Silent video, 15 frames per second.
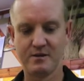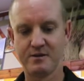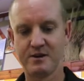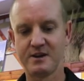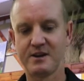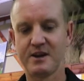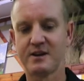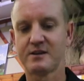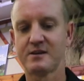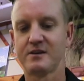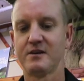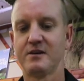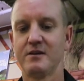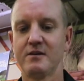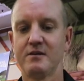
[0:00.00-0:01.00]
than that
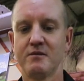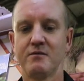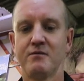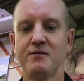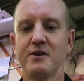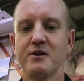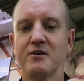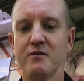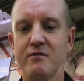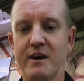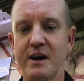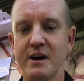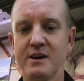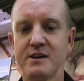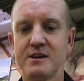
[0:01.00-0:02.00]
figure of
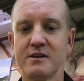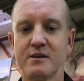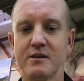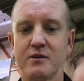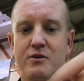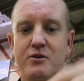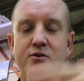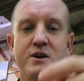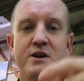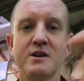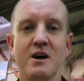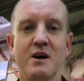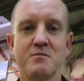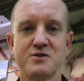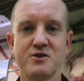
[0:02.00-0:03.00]
eight three
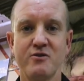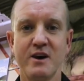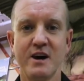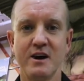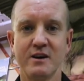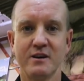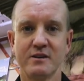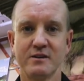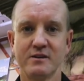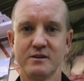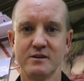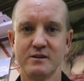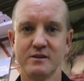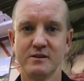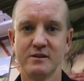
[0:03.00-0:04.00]
times around.
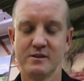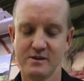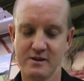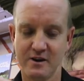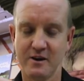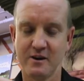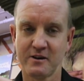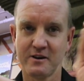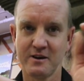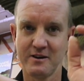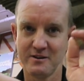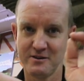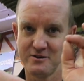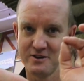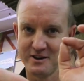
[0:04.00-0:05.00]

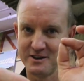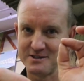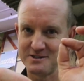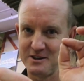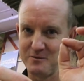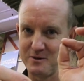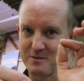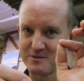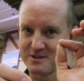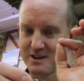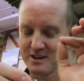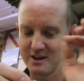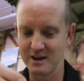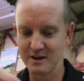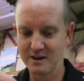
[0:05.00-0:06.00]
Okay, do you understand what I'm
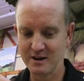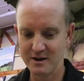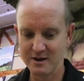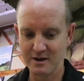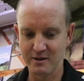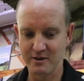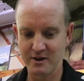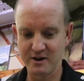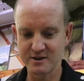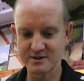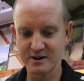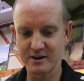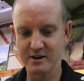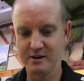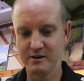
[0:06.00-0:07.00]
saying here? Those
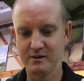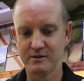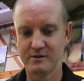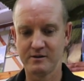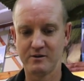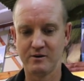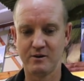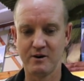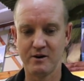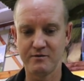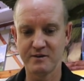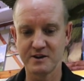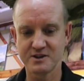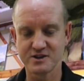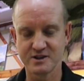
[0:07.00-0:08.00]
little
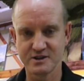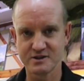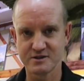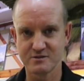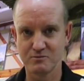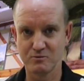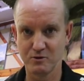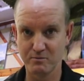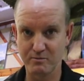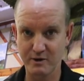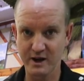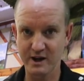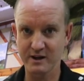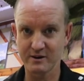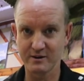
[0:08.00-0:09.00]
half hitches will
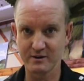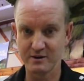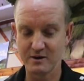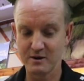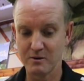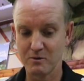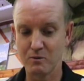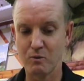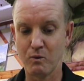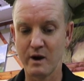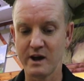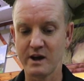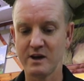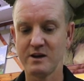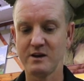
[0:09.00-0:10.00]
break
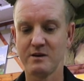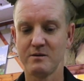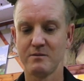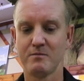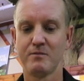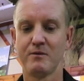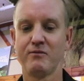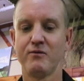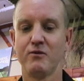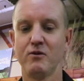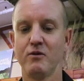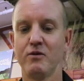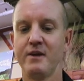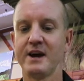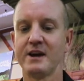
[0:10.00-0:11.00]
way
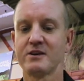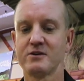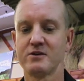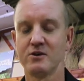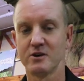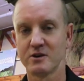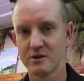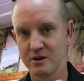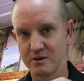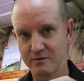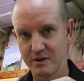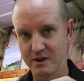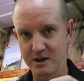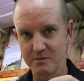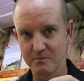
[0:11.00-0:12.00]
before that knot
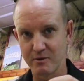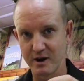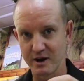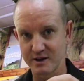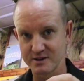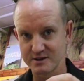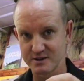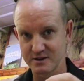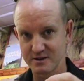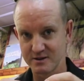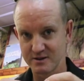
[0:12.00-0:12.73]
over there breaks.